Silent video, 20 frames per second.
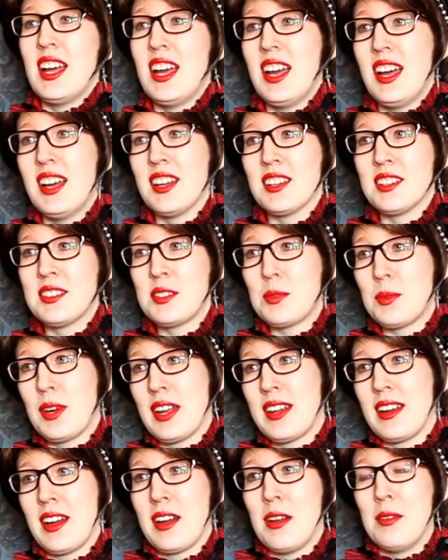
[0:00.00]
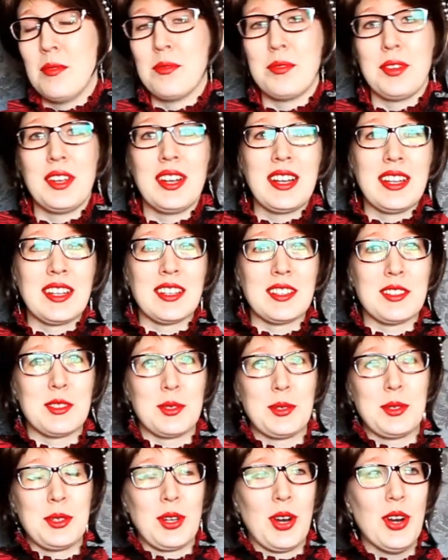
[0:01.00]
and when I'm feeling
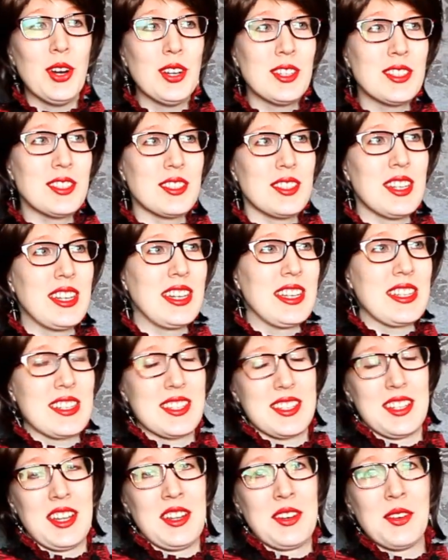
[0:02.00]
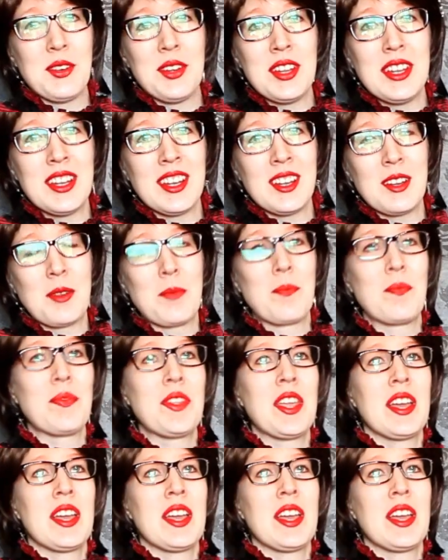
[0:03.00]
too hot, it is annoying.